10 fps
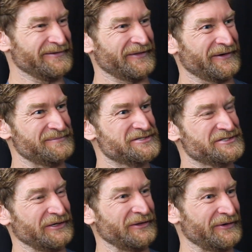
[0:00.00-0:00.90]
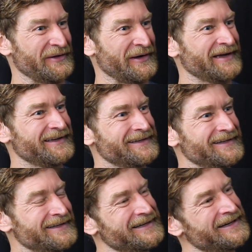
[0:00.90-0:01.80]
say whether I'm chill or not.
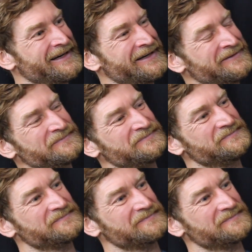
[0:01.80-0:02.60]
Um,